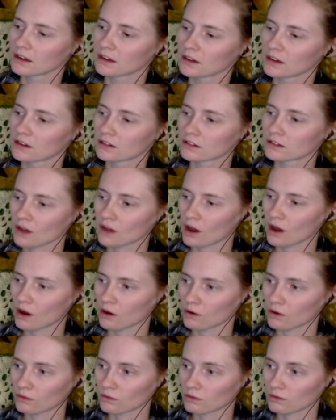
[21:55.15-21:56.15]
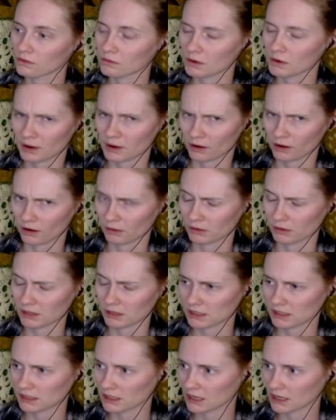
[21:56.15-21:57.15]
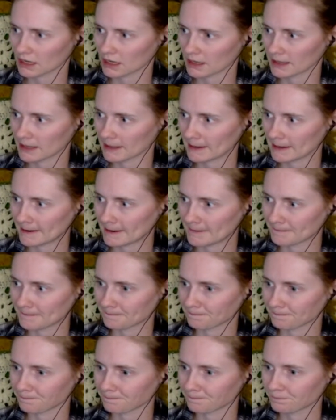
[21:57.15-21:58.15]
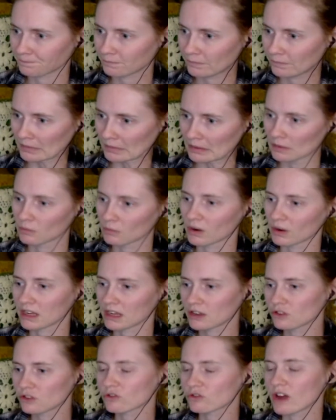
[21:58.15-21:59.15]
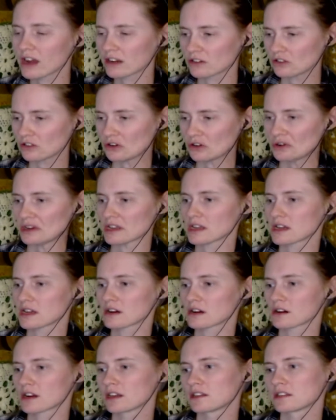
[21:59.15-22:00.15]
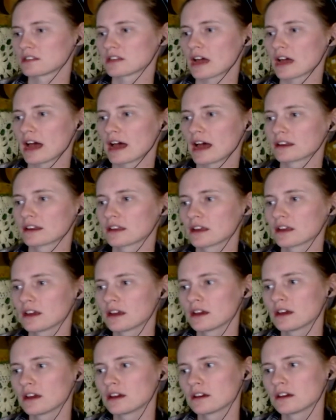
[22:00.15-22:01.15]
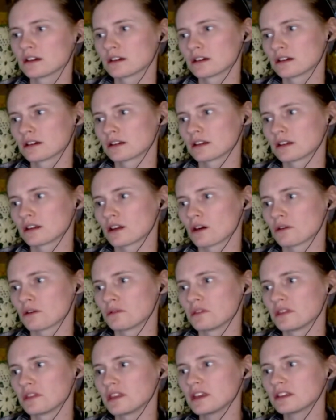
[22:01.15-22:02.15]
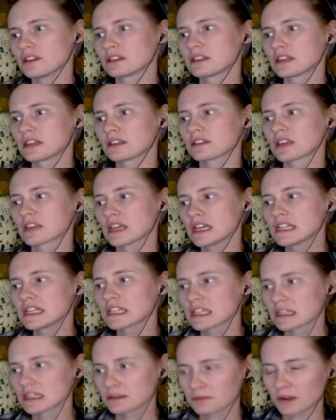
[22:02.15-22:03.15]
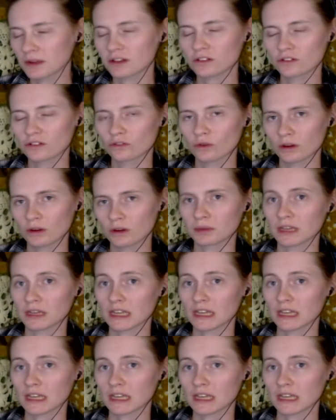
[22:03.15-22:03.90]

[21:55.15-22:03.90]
So, where am I going with this? Um, what he's trying to show here is that you know these things kids can get, enjoy being